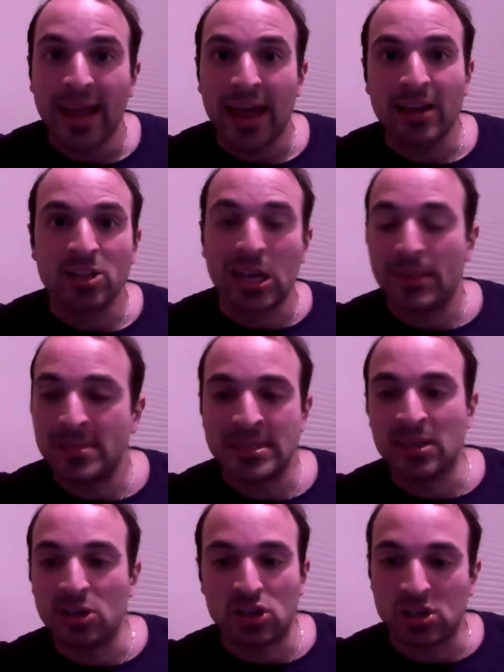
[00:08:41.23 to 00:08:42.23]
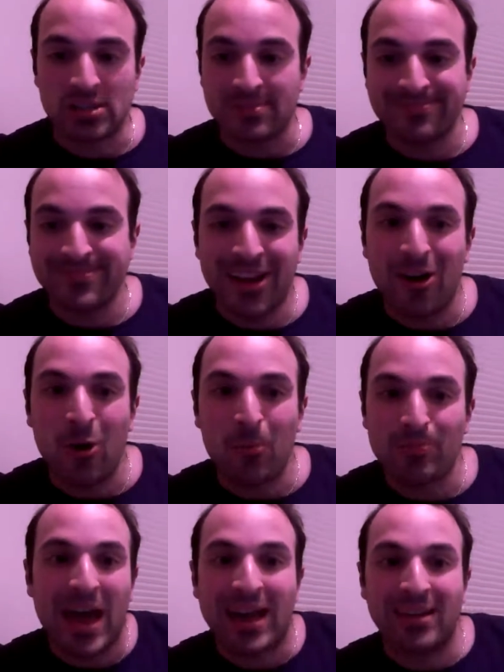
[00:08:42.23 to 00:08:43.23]
And James Neal just,
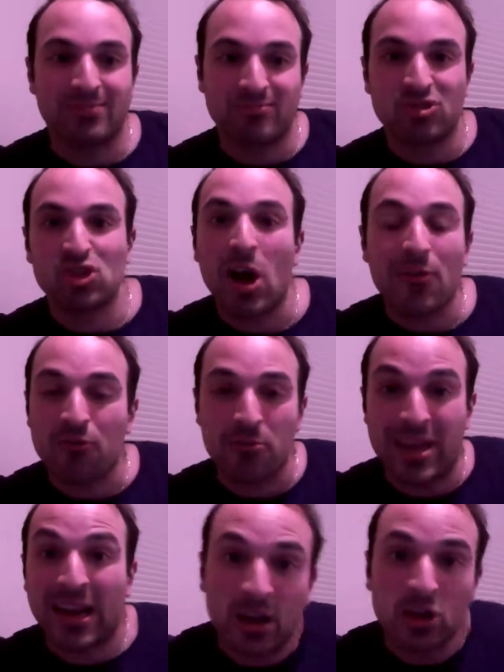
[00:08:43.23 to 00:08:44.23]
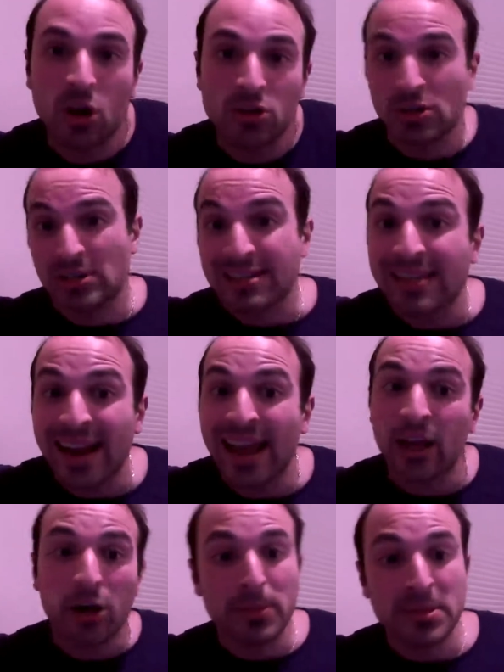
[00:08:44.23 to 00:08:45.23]
had a shot from in close. It was a dead
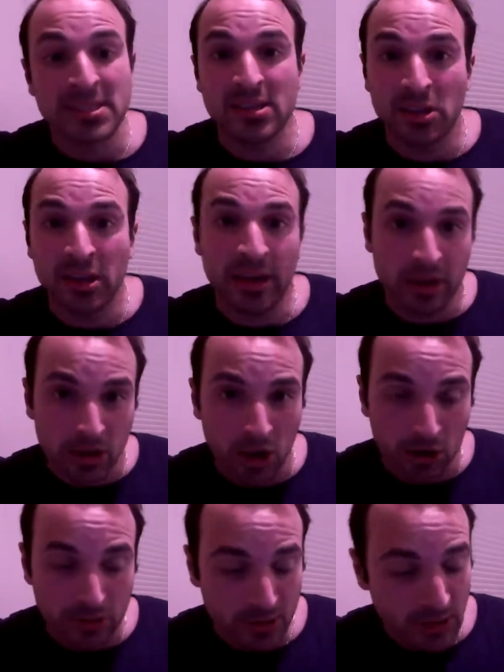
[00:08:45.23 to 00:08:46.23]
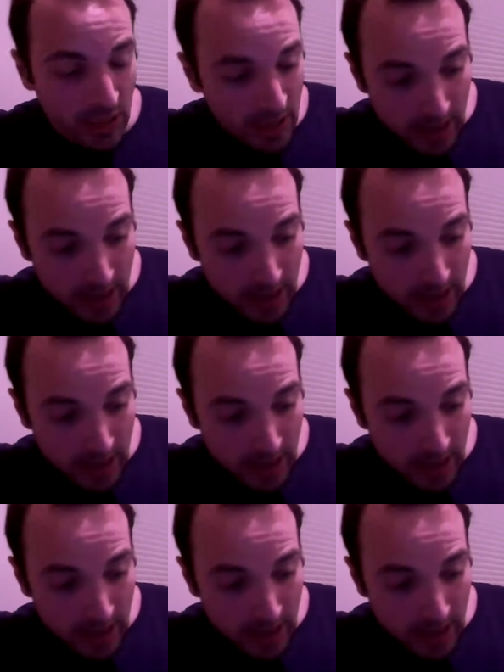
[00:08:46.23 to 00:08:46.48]
angle, but still in close.